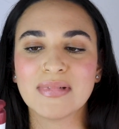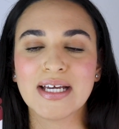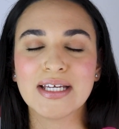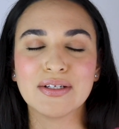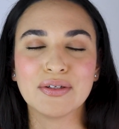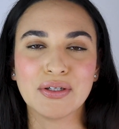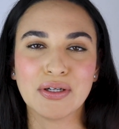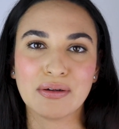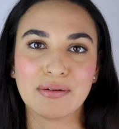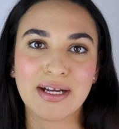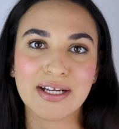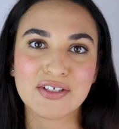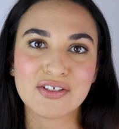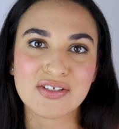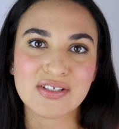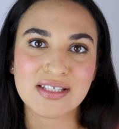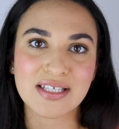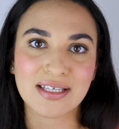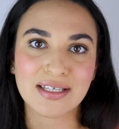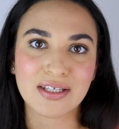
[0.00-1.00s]
I don't know, I
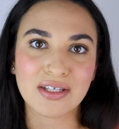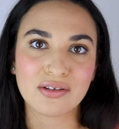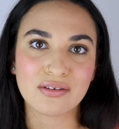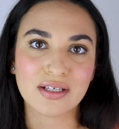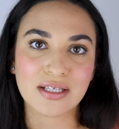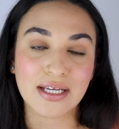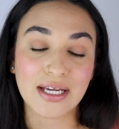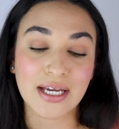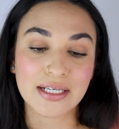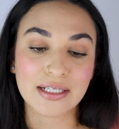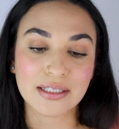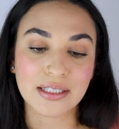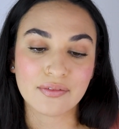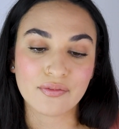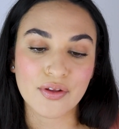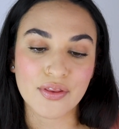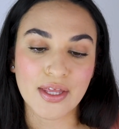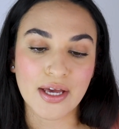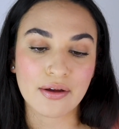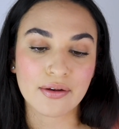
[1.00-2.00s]
just think you can kind of
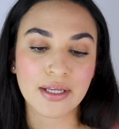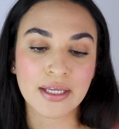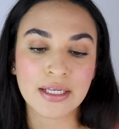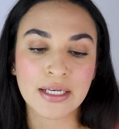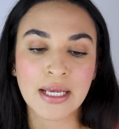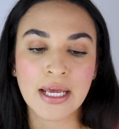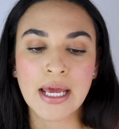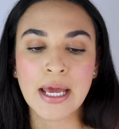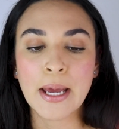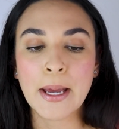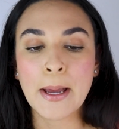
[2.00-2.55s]
live without it.